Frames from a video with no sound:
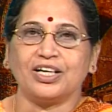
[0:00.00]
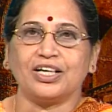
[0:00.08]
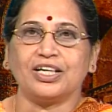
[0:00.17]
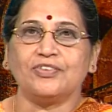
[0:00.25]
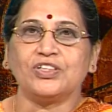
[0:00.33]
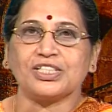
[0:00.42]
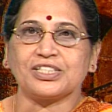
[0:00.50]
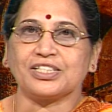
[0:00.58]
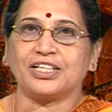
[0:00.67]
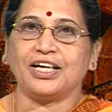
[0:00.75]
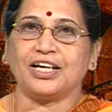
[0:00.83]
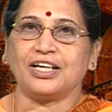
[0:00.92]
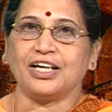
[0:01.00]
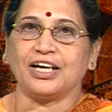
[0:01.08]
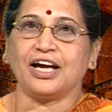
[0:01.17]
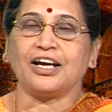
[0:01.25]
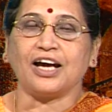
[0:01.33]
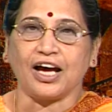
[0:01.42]
Which is again
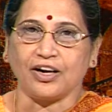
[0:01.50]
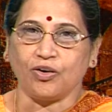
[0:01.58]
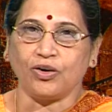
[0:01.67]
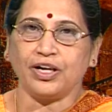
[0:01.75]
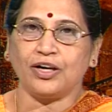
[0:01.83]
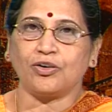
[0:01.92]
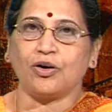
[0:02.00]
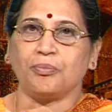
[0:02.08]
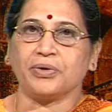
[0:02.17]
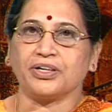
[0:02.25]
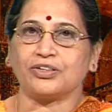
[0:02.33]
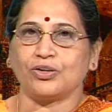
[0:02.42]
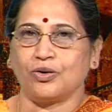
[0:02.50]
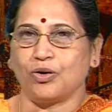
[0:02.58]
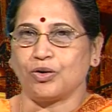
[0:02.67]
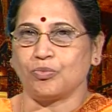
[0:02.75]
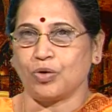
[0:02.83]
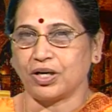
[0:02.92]
an ironic comment
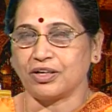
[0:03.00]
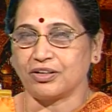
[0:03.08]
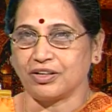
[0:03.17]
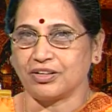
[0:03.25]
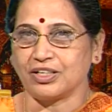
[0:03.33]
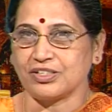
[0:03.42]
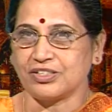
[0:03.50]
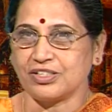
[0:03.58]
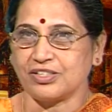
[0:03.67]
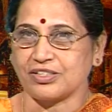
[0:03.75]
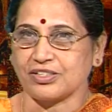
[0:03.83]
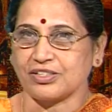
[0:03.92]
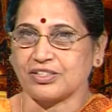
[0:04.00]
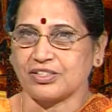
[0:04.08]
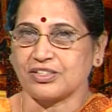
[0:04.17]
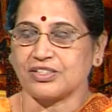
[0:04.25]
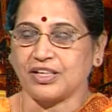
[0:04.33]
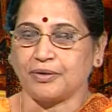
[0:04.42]
on what her sisters
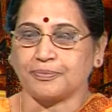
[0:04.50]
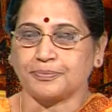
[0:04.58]
say.